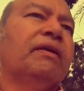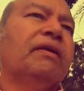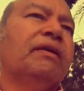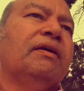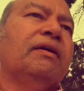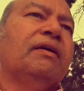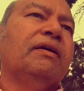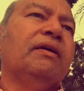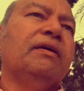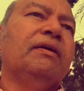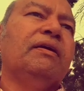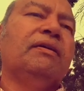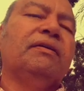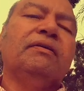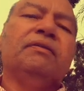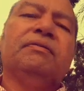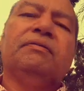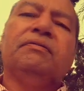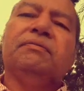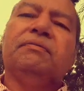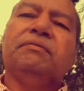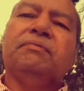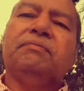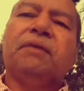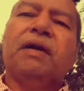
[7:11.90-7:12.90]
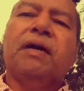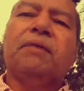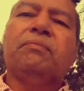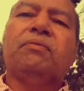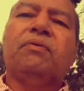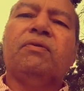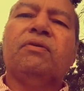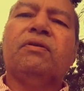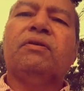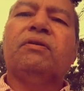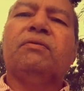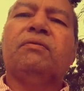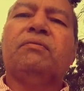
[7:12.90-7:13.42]

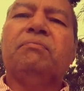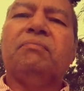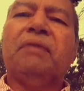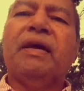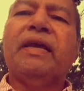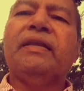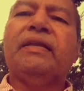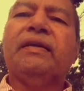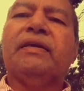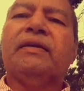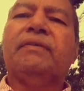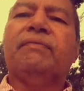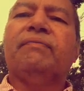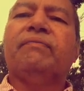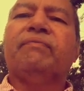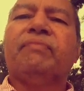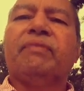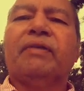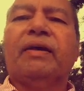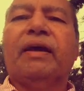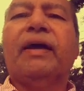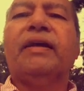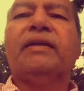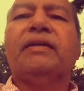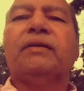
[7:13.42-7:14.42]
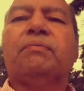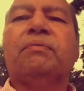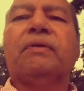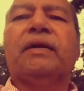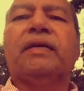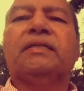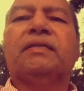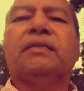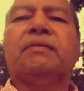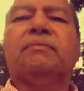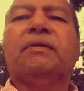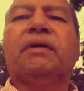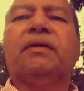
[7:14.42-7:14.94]
bipolar mania and
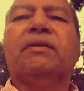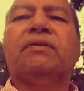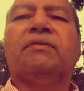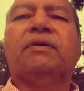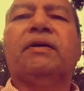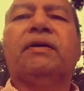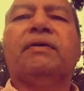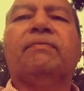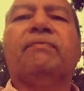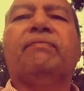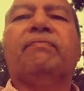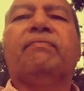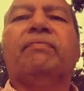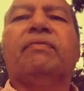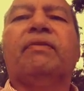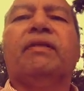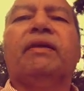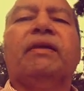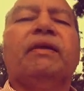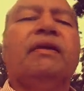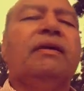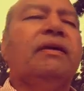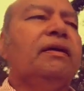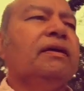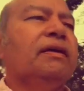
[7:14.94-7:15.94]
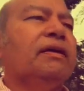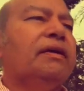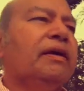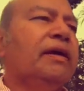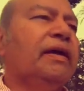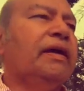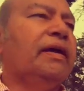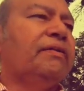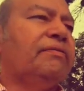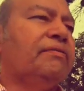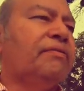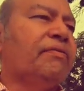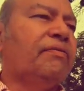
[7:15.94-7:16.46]
depression, by the way,
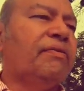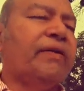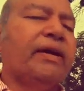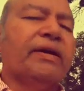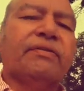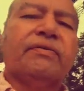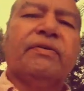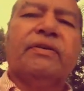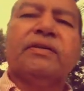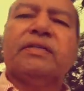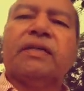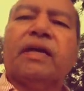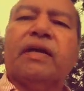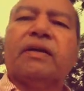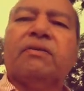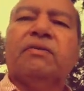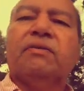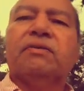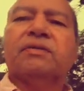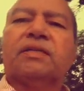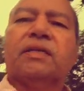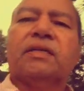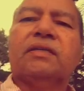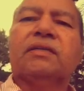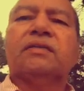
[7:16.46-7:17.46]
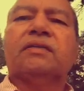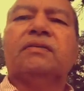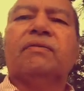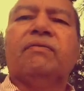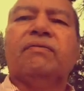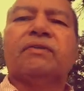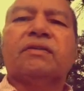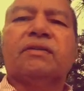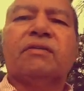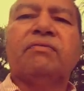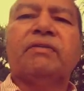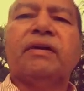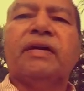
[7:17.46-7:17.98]
and refractory psychosis.
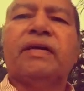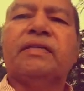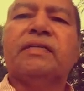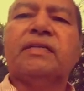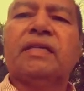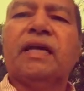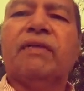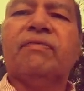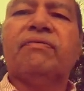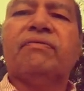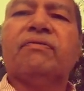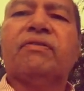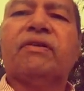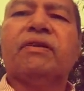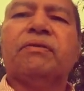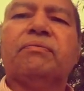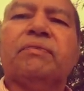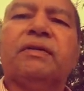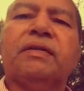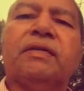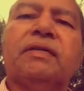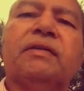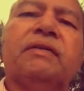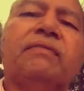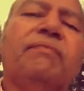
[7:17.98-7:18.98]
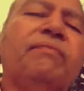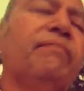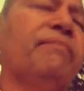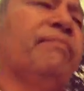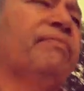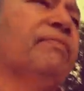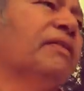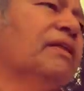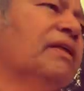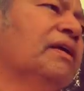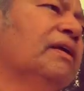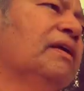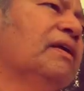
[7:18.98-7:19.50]
It's a very safe treatment.
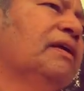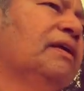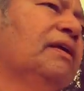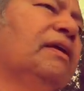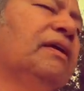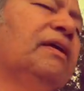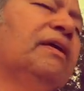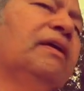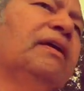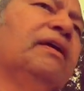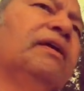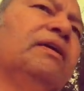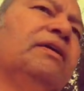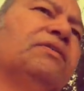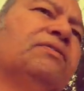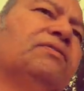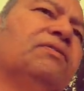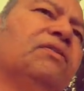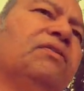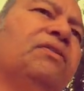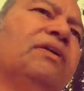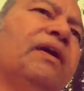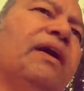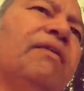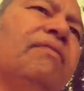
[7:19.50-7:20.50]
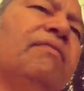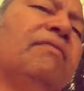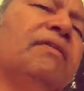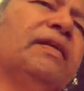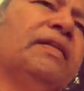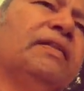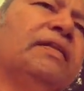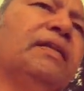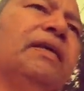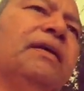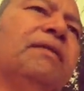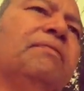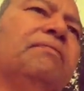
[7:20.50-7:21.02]
So you have
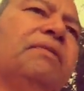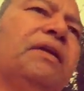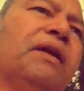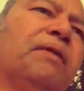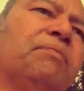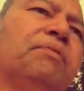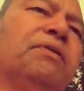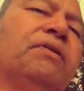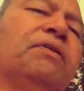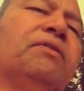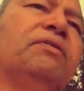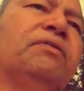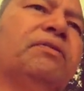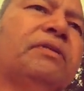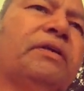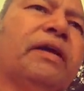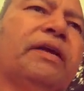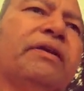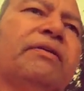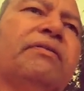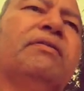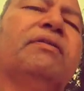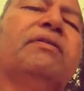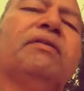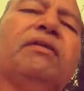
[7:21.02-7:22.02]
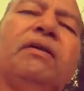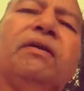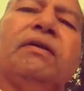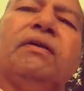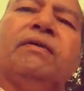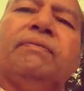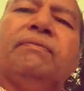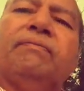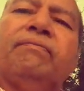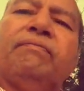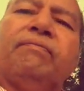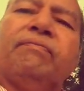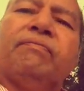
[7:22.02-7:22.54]
lithium, Depakote,
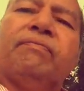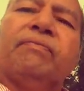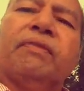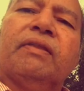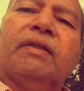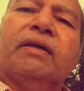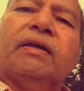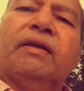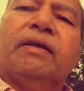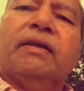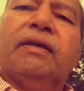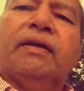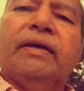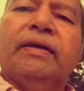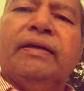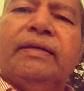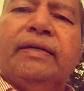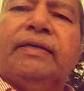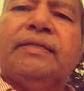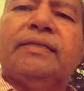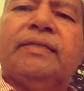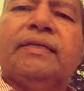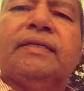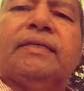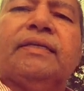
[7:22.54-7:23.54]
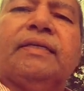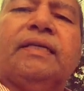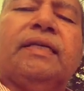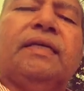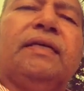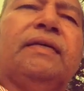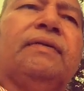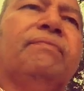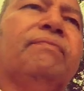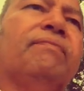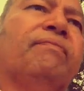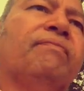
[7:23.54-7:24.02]
Tegretol, and ECT,